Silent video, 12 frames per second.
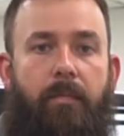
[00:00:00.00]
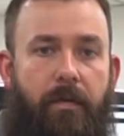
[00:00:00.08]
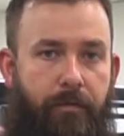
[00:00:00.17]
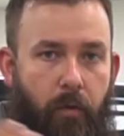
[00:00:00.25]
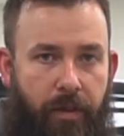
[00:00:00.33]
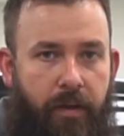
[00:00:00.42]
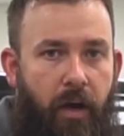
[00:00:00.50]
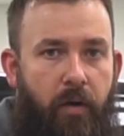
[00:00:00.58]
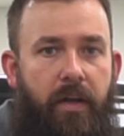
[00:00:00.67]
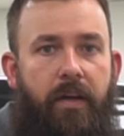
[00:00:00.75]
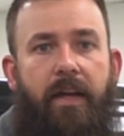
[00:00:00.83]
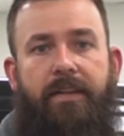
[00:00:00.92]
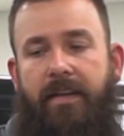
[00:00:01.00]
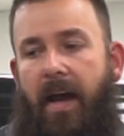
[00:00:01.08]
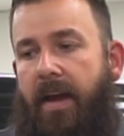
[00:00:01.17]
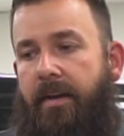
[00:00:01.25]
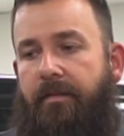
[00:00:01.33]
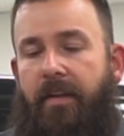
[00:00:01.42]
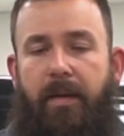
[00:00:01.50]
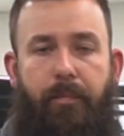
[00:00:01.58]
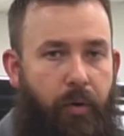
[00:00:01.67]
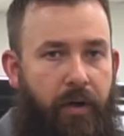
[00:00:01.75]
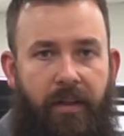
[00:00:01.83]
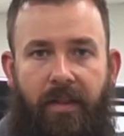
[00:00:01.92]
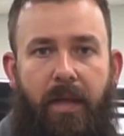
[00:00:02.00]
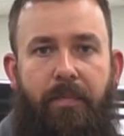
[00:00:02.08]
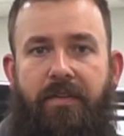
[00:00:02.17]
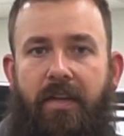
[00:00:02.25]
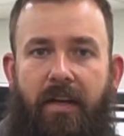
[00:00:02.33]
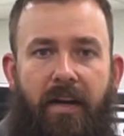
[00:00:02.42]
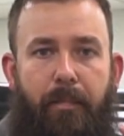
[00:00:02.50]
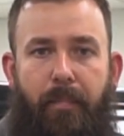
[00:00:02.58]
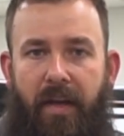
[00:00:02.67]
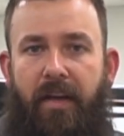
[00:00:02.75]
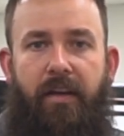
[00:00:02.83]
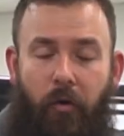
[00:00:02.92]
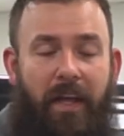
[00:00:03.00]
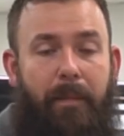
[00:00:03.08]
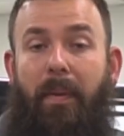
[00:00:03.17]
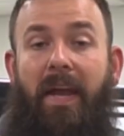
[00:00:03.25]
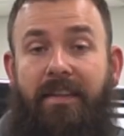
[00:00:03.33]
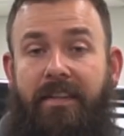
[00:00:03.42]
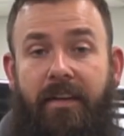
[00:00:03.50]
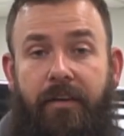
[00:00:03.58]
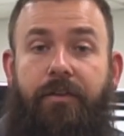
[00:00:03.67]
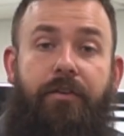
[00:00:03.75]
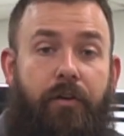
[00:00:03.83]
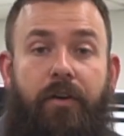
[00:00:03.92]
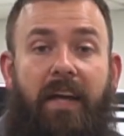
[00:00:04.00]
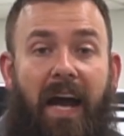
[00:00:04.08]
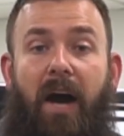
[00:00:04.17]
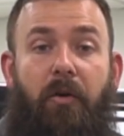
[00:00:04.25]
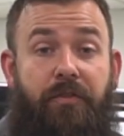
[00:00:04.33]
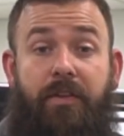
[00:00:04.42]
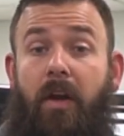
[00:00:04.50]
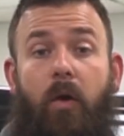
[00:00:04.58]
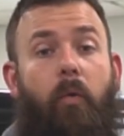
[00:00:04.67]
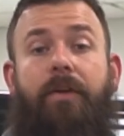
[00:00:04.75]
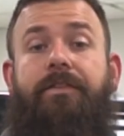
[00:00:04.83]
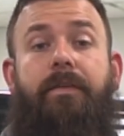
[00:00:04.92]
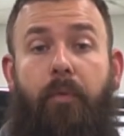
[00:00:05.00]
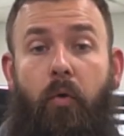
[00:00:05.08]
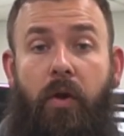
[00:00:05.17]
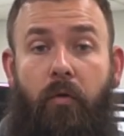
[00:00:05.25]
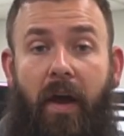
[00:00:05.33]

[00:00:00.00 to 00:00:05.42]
before the coating, it's kind of like putting lipstick on a pig or like painting a dirty house. What's the point,